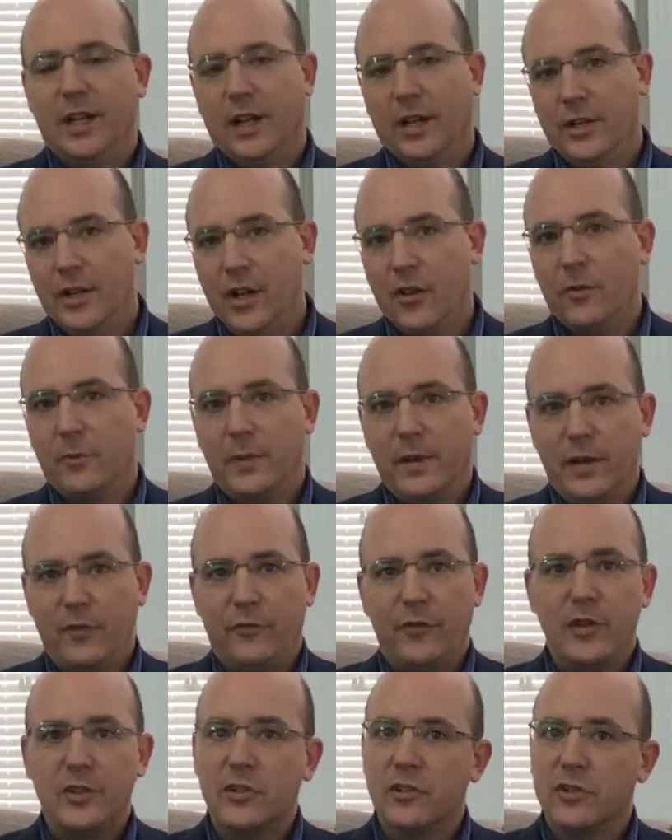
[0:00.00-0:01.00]
Another
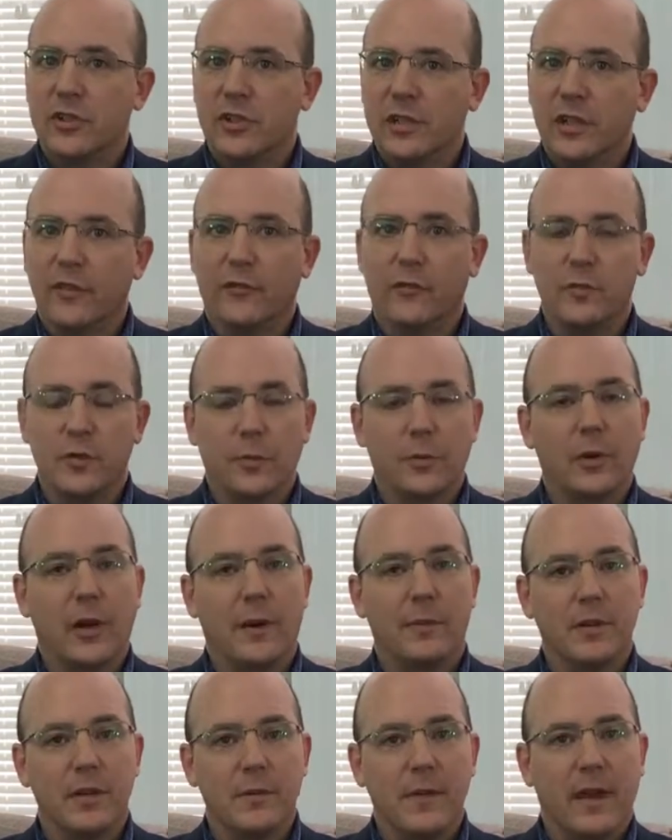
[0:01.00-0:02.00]
benefit you should get from your
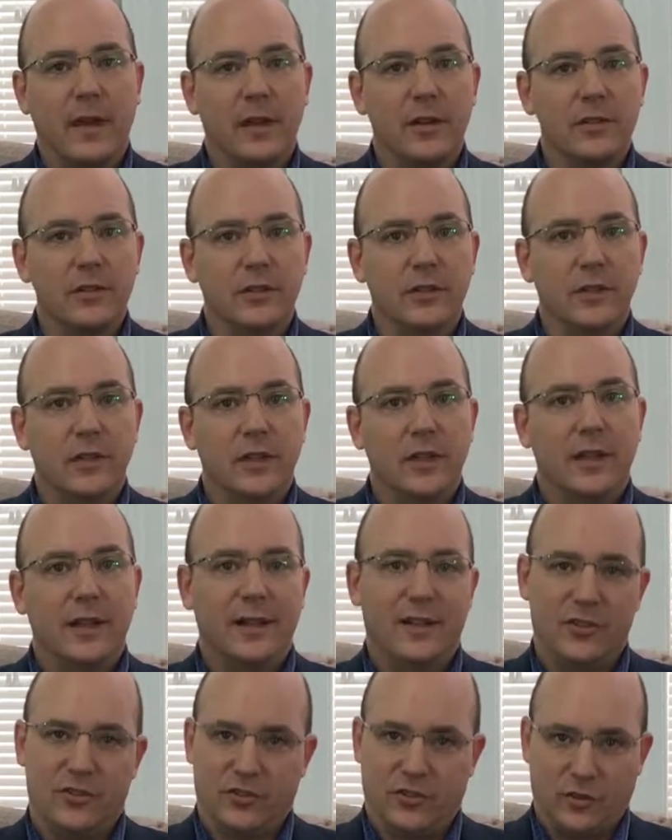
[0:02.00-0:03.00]
property manager
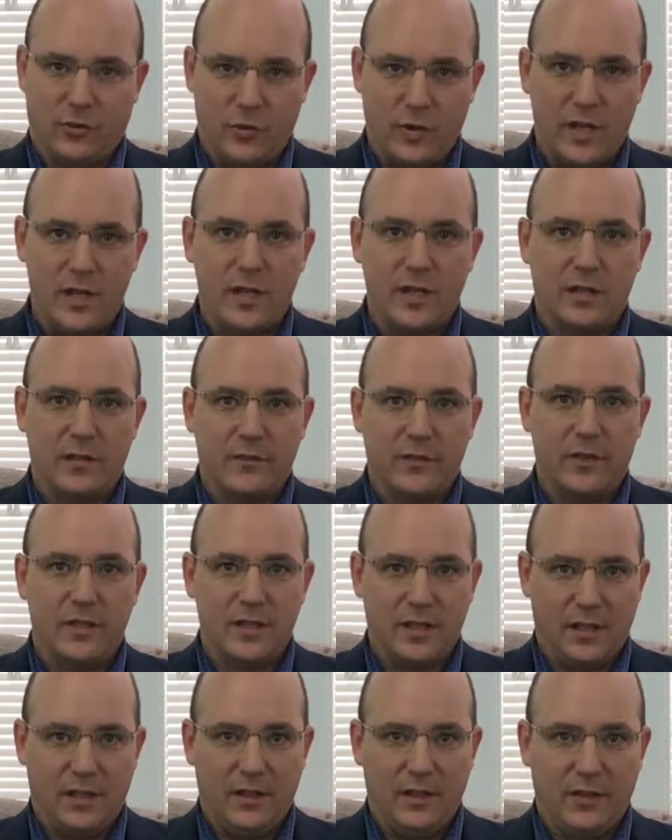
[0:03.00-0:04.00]
is screening of the
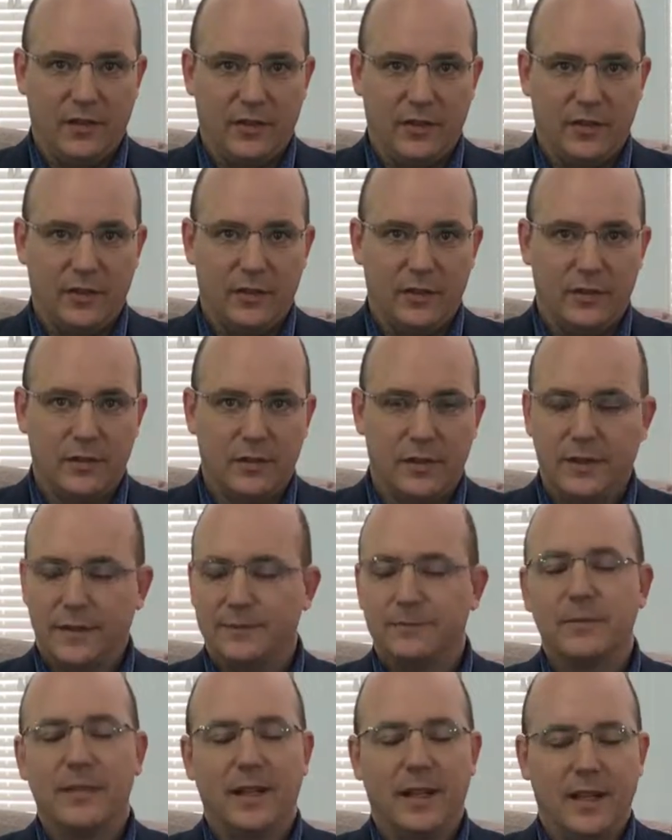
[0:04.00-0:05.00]
tenants.
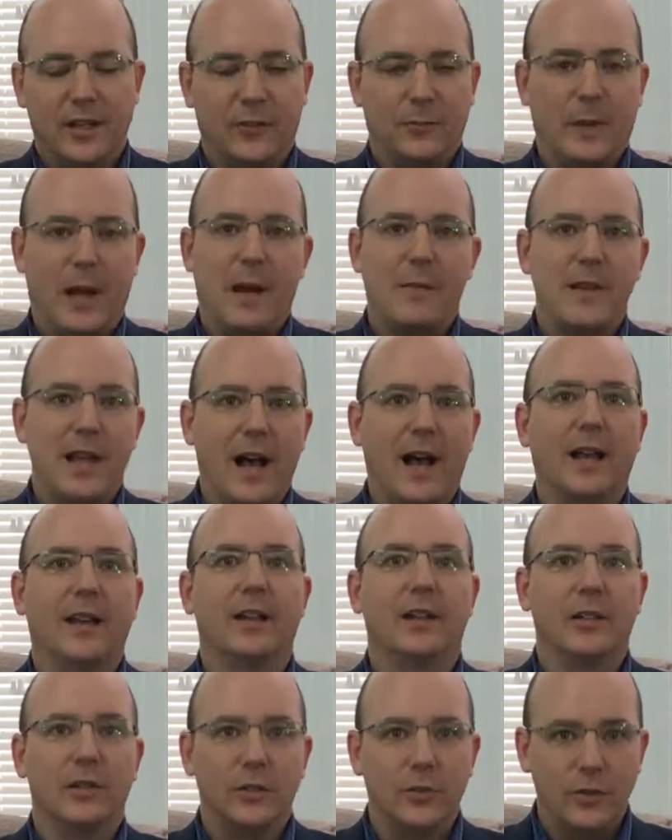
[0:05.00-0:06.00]
Yes, Bobby, I
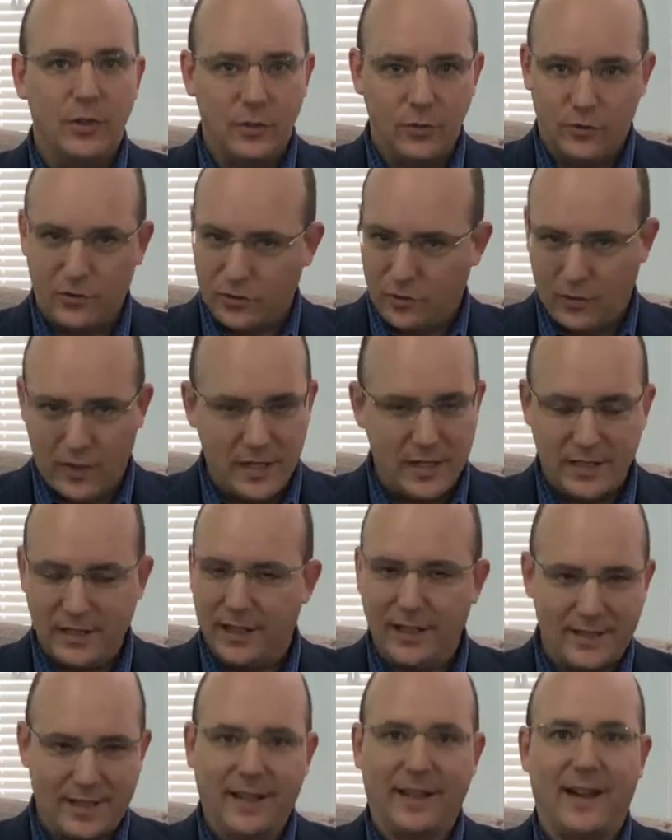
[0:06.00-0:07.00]
know you screen
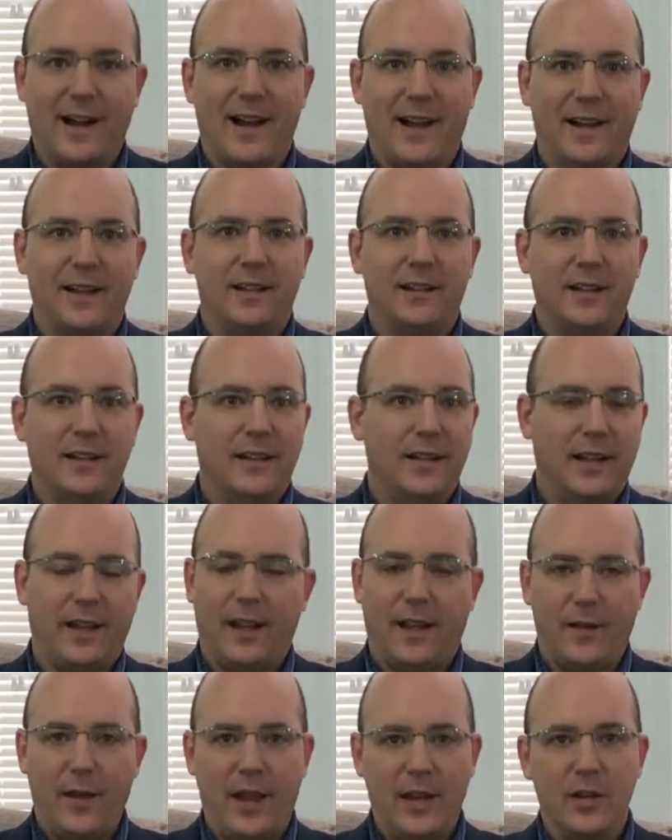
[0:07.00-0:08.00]
tenants. I got it.
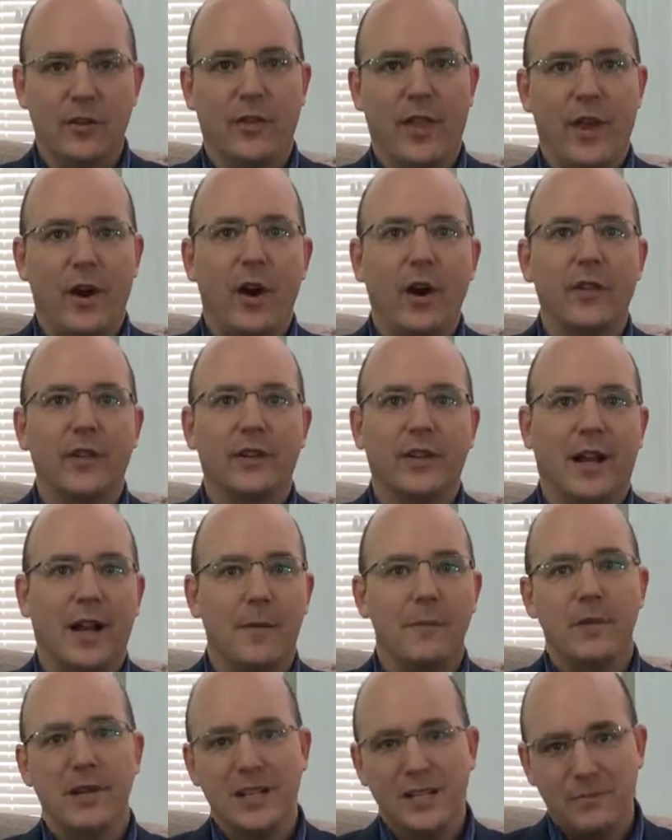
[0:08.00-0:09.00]
I hear that all the
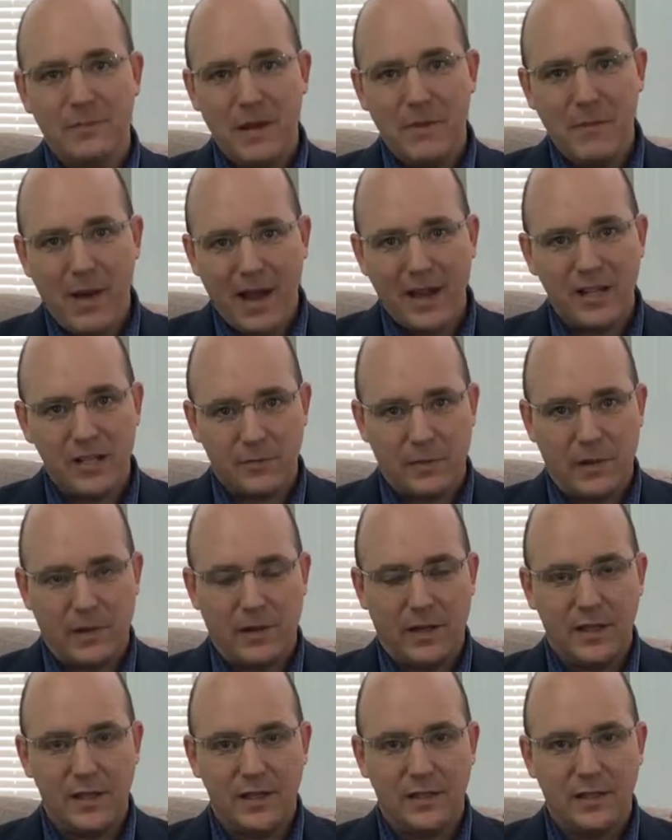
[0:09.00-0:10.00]
time, but it's been my
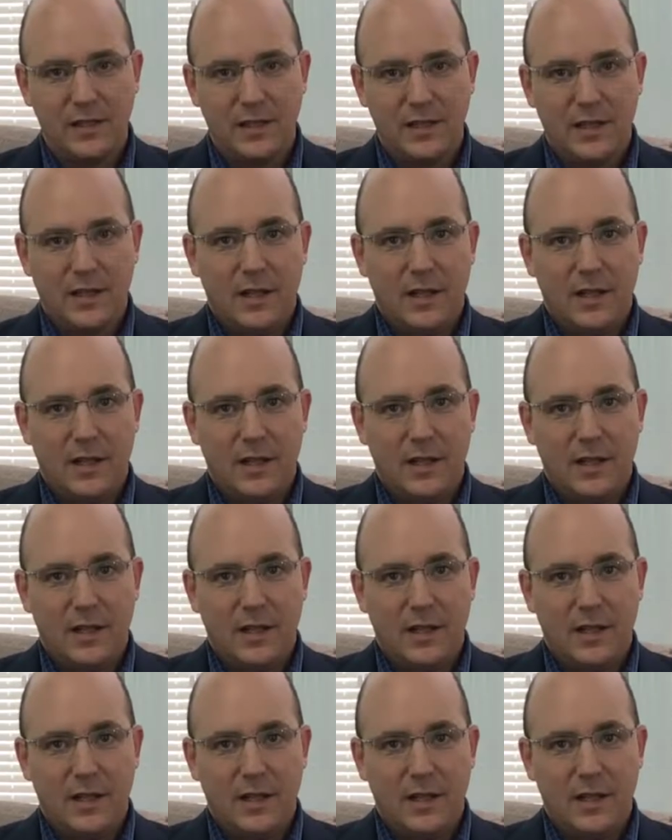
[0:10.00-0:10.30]
experience